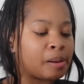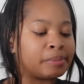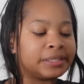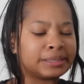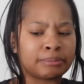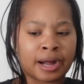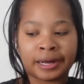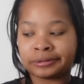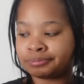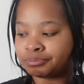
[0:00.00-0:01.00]
me and
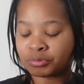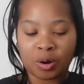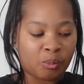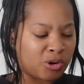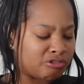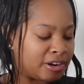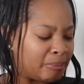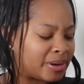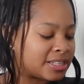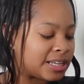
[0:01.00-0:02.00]
my
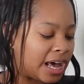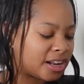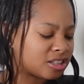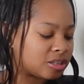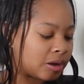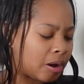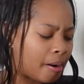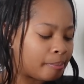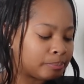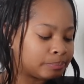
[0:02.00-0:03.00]
boyfriend, we decided to
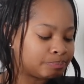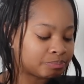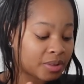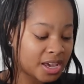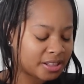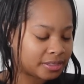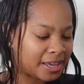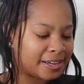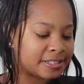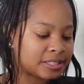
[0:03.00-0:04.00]
end
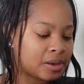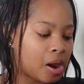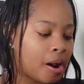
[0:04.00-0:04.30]
things.